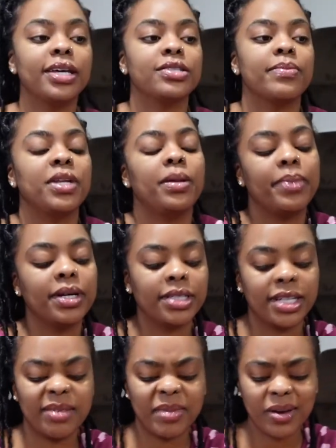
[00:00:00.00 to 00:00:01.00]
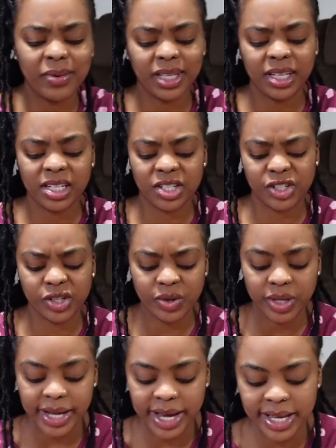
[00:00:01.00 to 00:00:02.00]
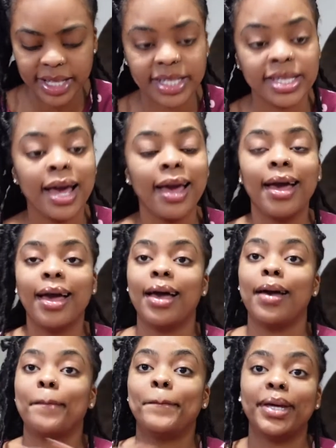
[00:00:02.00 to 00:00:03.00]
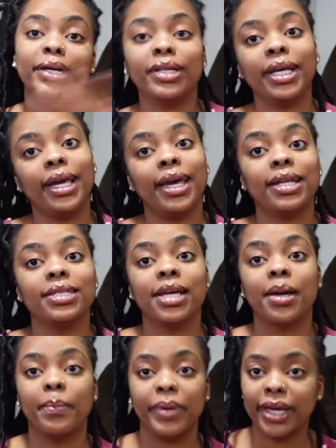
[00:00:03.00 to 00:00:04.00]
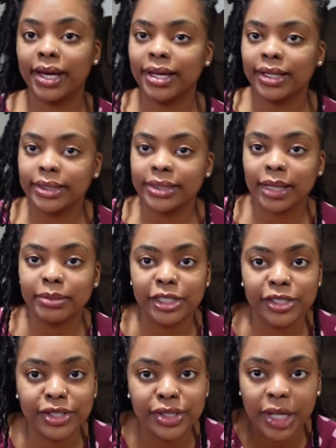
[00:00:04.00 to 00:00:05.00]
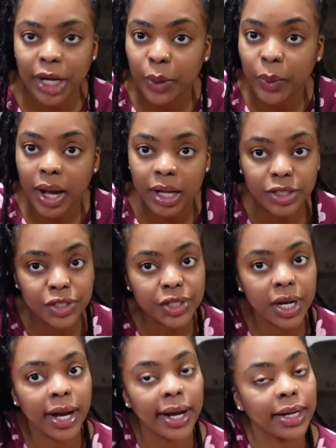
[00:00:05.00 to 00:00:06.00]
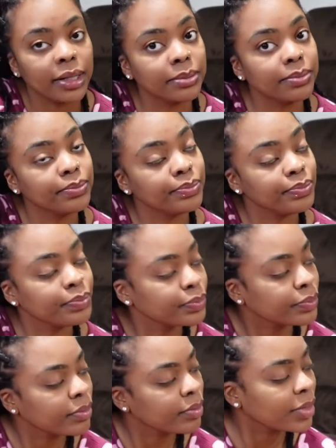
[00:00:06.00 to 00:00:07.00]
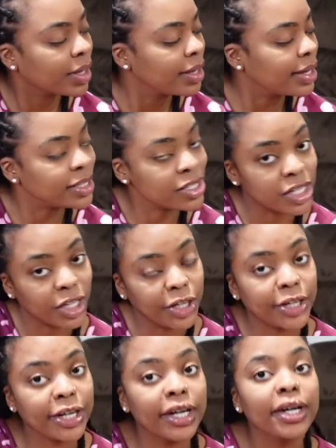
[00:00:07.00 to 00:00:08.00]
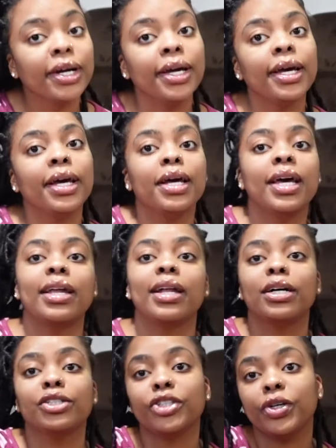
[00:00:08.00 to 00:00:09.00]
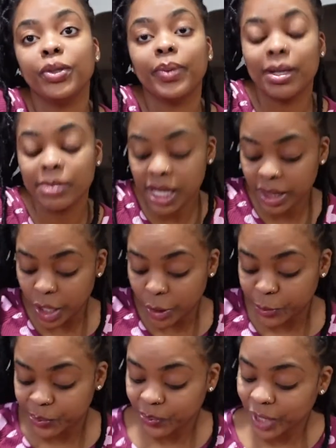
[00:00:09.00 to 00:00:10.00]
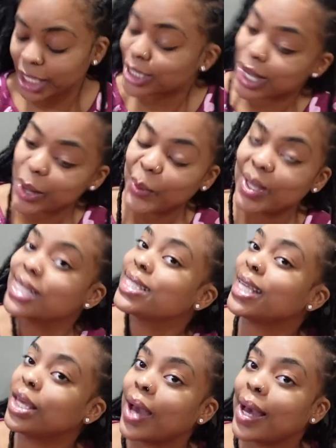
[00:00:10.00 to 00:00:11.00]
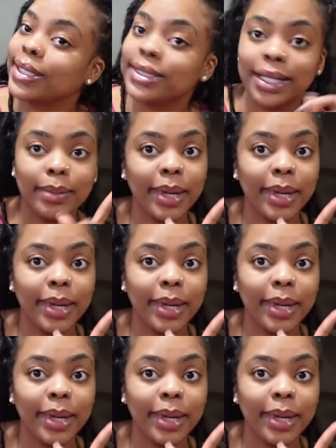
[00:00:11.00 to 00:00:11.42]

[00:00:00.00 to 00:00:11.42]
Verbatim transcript: so I'm gonna build it. I'm not really gonna show you guys building it because I'm just gonna watch um, Insecure and I'll show you when I'm done though. So see you guys in a